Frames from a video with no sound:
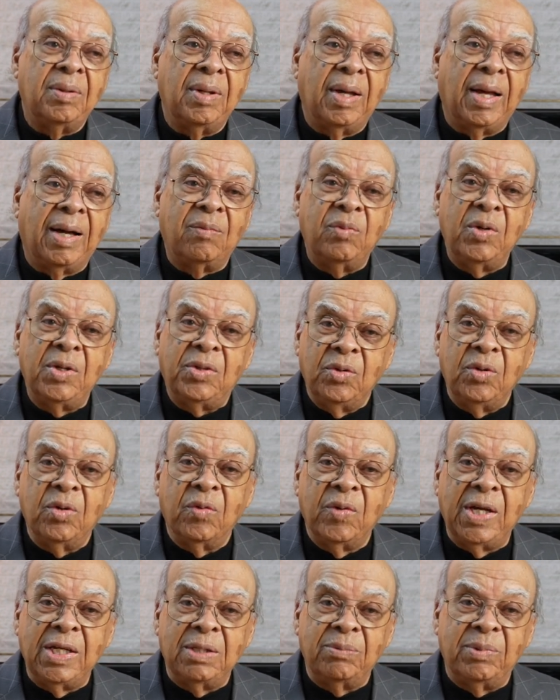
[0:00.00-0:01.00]
I went through
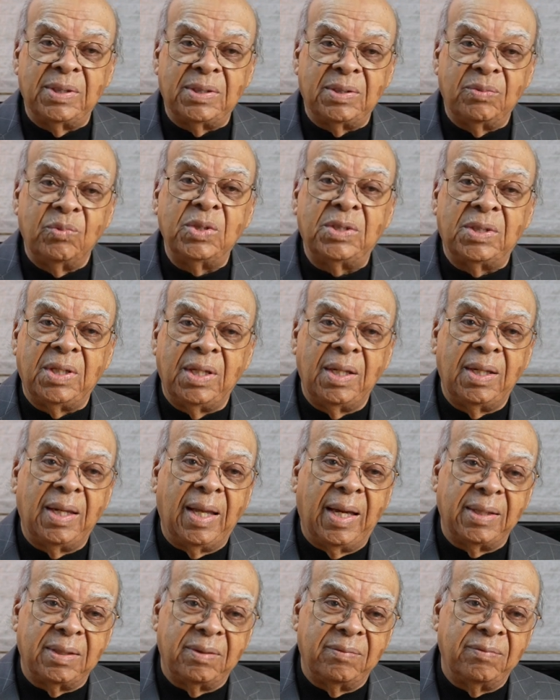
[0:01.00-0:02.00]
the arrangements, which they
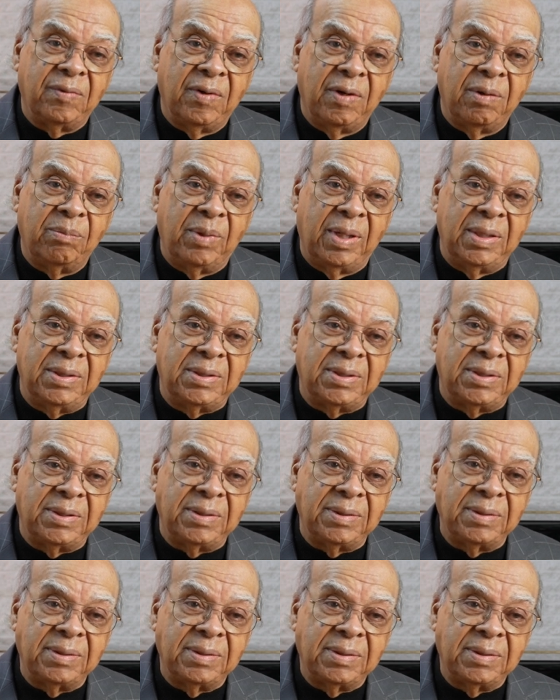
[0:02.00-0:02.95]
liked very much.